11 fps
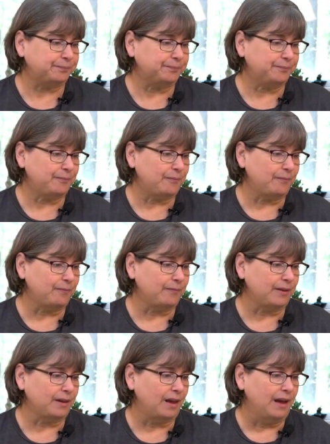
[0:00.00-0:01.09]

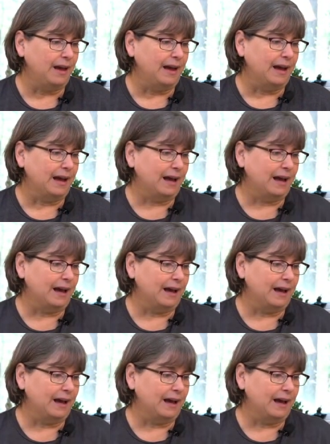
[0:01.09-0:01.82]
(no one is talking)